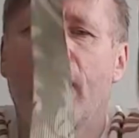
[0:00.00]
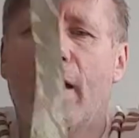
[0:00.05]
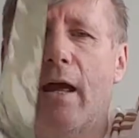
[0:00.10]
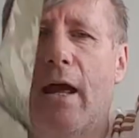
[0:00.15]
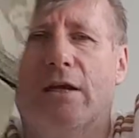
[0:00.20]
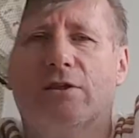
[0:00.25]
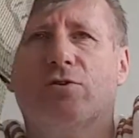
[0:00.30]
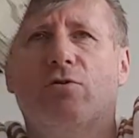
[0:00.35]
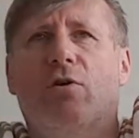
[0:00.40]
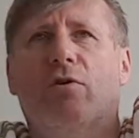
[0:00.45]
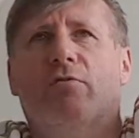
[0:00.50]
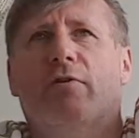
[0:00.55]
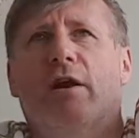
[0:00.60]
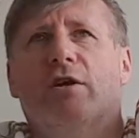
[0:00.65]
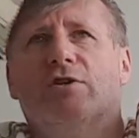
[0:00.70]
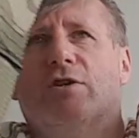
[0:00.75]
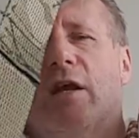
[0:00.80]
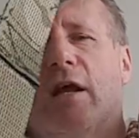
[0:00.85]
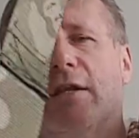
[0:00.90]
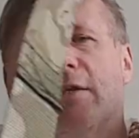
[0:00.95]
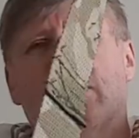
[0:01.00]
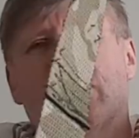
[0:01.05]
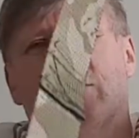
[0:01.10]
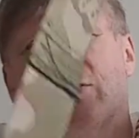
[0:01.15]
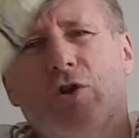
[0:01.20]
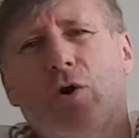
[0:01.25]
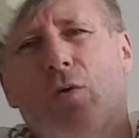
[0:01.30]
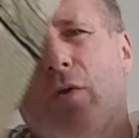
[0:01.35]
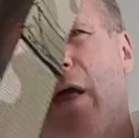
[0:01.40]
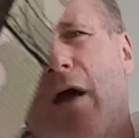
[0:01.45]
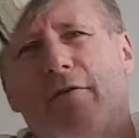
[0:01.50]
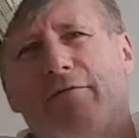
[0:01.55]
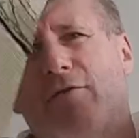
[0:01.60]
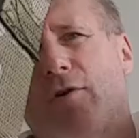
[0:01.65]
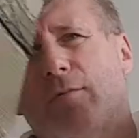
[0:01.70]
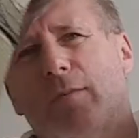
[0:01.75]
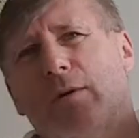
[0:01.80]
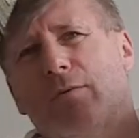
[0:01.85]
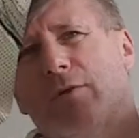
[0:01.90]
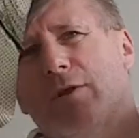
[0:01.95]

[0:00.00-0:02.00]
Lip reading: I asked her alteration hand to sew that for me